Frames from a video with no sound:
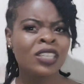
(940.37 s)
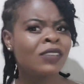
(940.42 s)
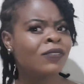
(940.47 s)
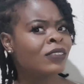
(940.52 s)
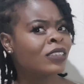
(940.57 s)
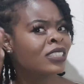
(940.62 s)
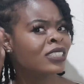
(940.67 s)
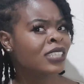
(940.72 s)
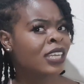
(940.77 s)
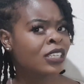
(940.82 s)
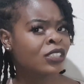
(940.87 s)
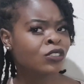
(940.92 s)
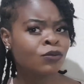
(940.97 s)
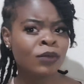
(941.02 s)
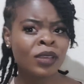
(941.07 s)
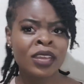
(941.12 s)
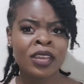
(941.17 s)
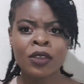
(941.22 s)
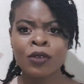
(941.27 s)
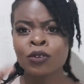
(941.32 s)
Even the sides of
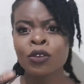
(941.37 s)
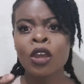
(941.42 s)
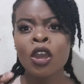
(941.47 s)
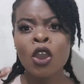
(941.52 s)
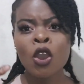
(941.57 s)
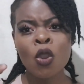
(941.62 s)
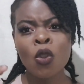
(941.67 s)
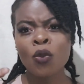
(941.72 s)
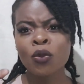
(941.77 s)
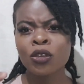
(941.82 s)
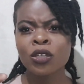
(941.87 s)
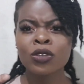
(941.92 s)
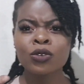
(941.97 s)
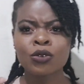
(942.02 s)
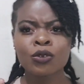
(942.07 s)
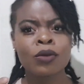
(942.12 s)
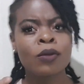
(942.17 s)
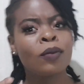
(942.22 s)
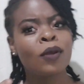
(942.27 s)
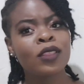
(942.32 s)
my hair would only
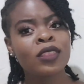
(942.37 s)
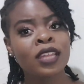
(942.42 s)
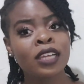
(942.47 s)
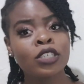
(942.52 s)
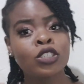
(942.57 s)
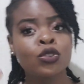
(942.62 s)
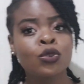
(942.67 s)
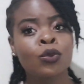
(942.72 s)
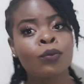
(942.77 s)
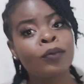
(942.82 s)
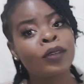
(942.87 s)
grow about that short,